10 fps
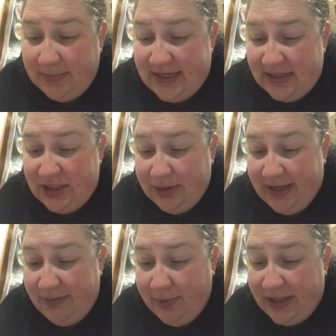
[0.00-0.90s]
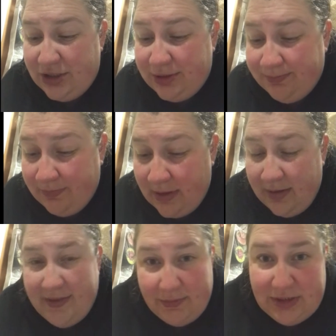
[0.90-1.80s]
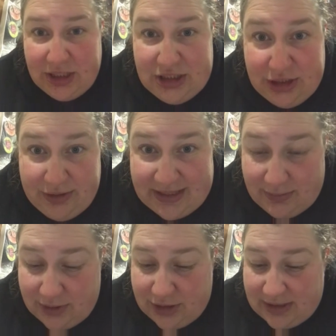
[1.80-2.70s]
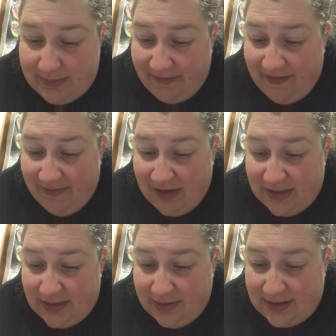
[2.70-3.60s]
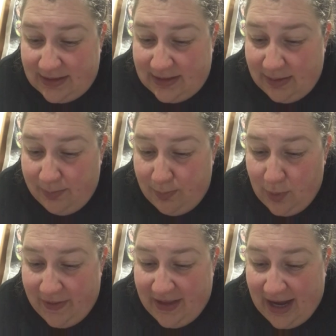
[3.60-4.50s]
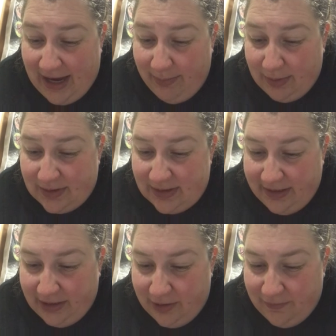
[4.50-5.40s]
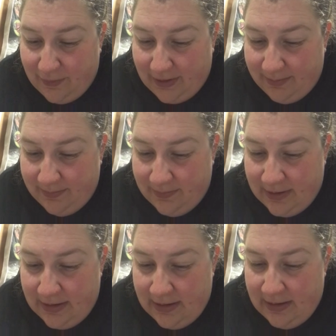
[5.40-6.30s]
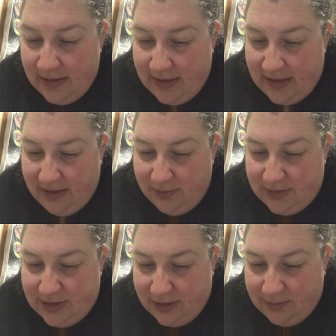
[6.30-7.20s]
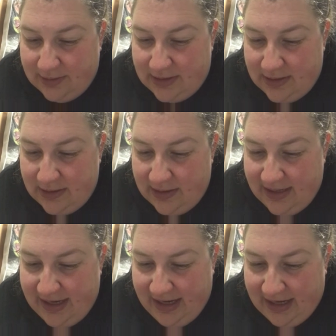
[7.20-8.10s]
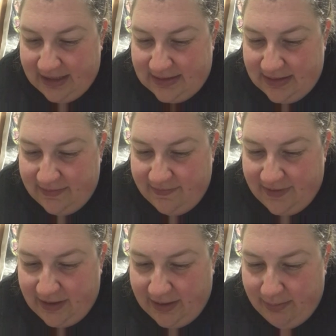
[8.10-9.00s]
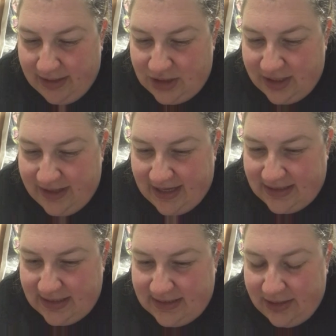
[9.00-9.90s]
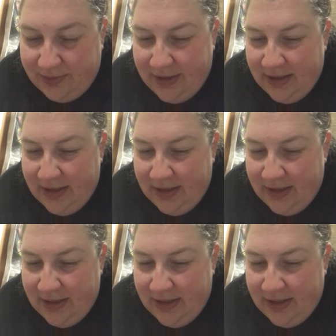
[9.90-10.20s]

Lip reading: taste to it, which that one's good too. This one's just my favorite, so this is the one that I personally go for. And you don't need very much of this. So